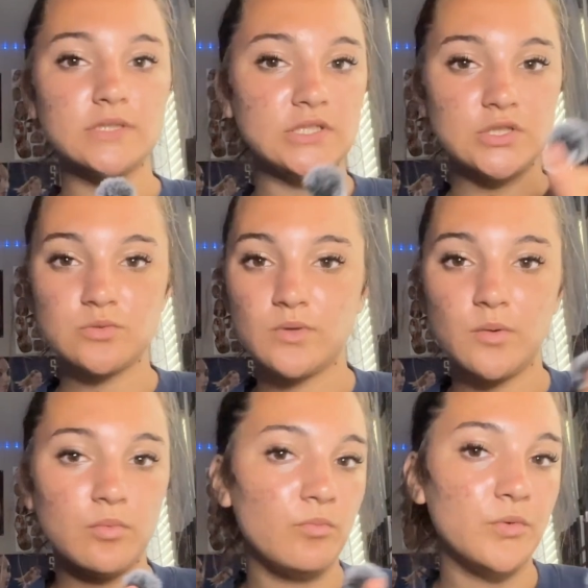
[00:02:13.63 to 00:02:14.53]
It
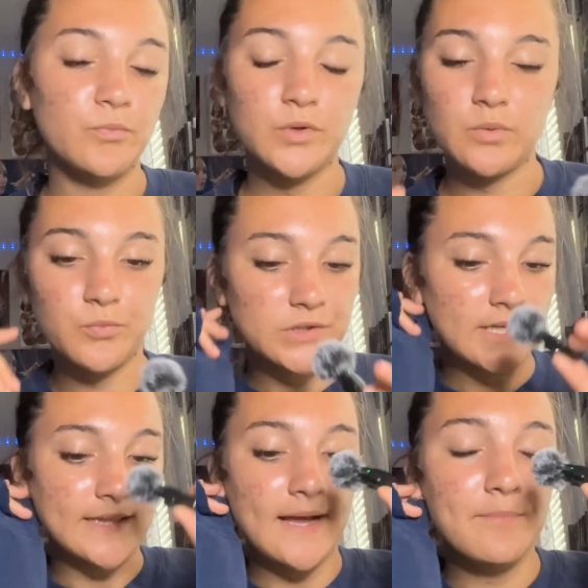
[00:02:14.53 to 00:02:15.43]
wouldn't work
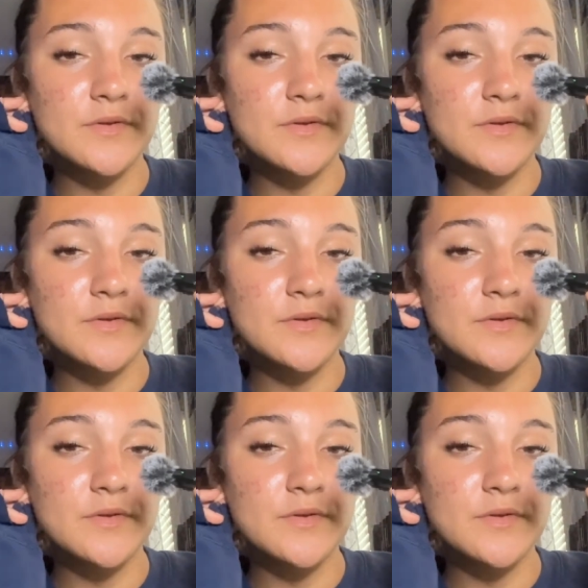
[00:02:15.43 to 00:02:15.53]
like that.